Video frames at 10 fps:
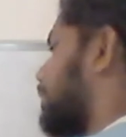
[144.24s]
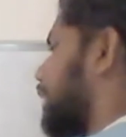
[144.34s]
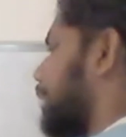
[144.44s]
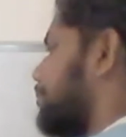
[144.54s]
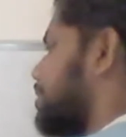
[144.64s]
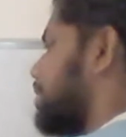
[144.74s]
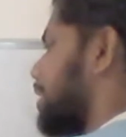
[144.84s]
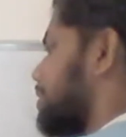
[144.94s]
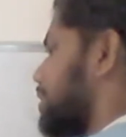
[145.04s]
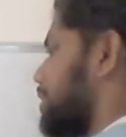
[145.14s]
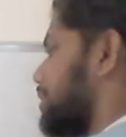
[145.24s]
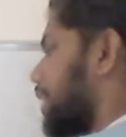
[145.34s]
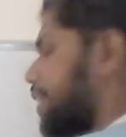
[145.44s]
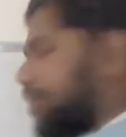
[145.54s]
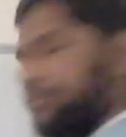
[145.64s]
named this as Ez,
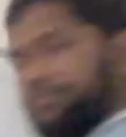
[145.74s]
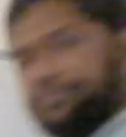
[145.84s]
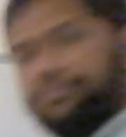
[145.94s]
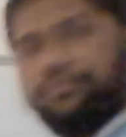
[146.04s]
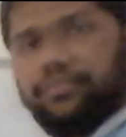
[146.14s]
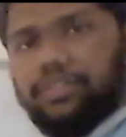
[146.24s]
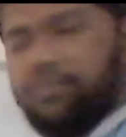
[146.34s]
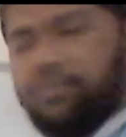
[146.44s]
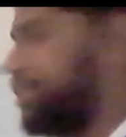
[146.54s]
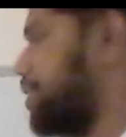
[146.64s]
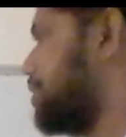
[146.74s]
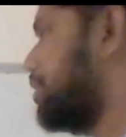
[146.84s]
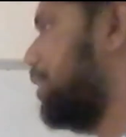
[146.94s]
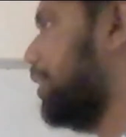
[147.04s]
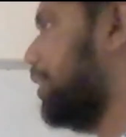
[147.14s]
which is
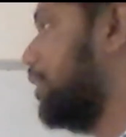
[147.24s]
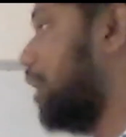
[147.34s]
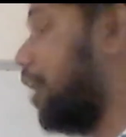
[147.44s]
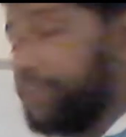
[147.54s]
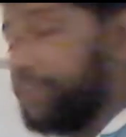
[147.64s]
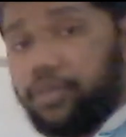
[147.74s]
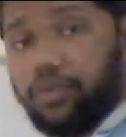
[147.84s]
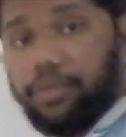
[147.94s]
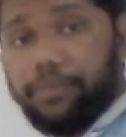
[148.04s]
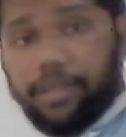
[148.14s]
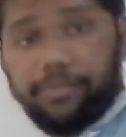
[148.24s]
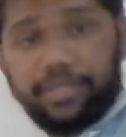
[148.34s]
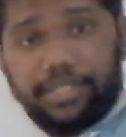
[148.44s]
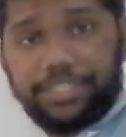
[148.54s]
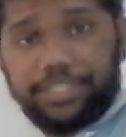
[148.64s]
the after equilibrium
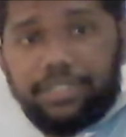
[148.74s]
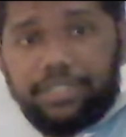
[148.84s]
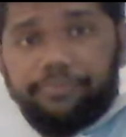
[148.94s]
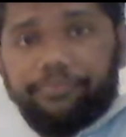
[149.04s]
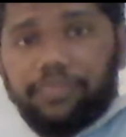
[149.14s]
condition.